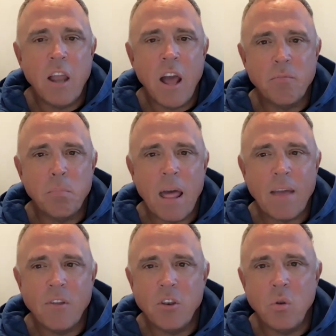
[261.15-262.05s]
nice
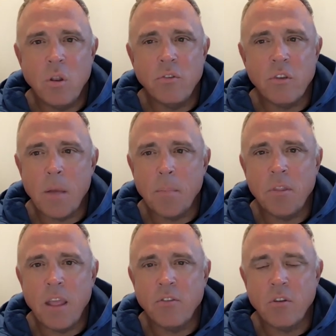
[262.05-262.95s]
blackfin tunas a couple
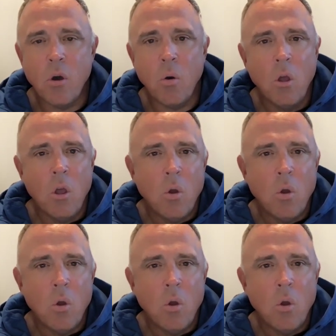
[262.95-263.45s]
days ago.